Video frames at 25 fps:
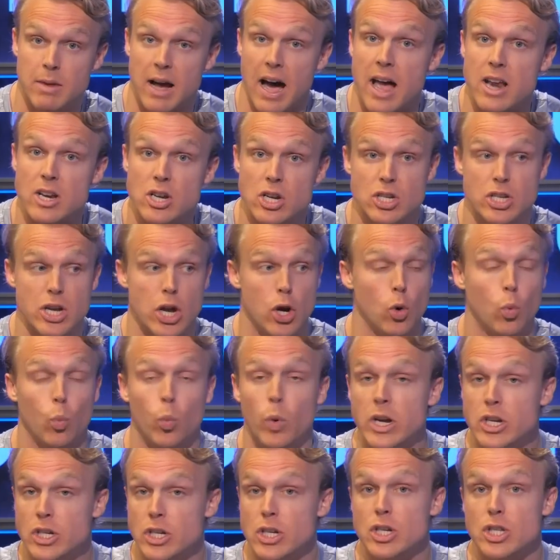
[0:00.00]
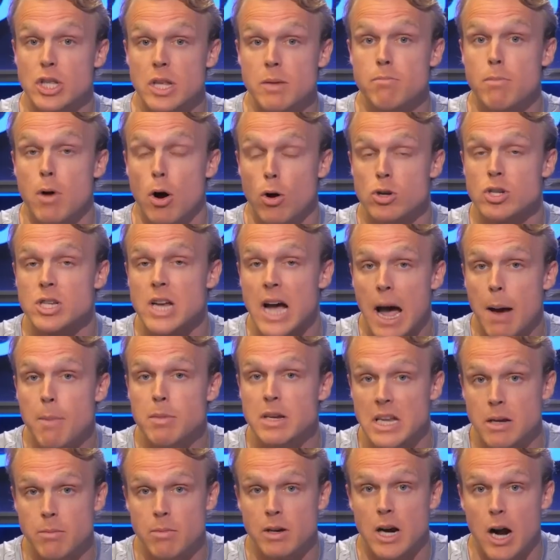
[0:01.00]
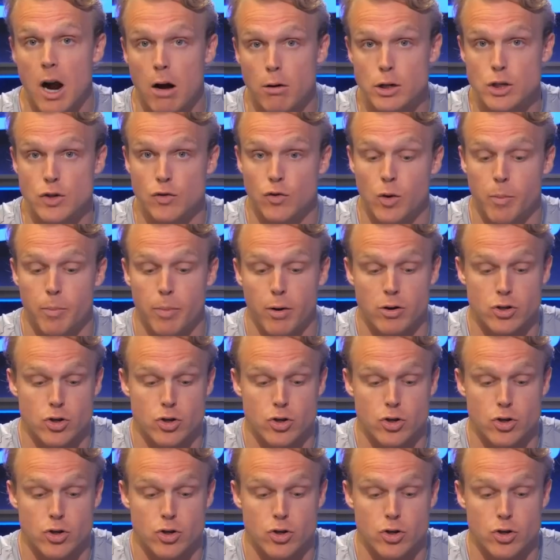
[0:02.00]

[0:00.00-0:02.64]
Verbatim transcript: I just said which is the most hyped team in college football.